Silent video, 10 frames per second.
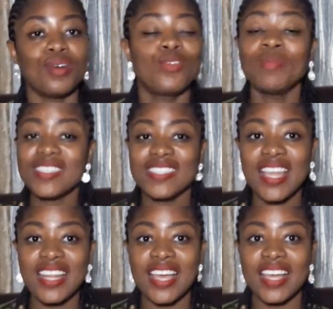from the
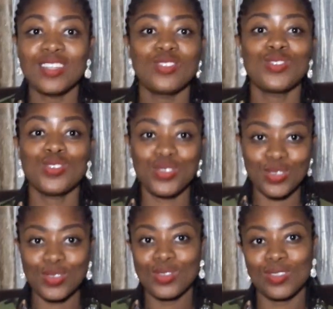seller to
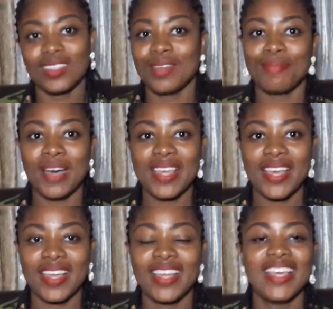you, the
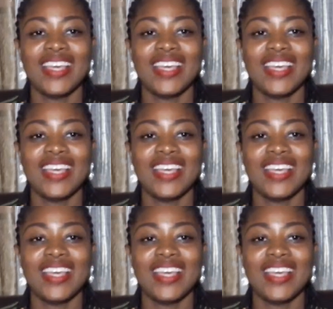buyer.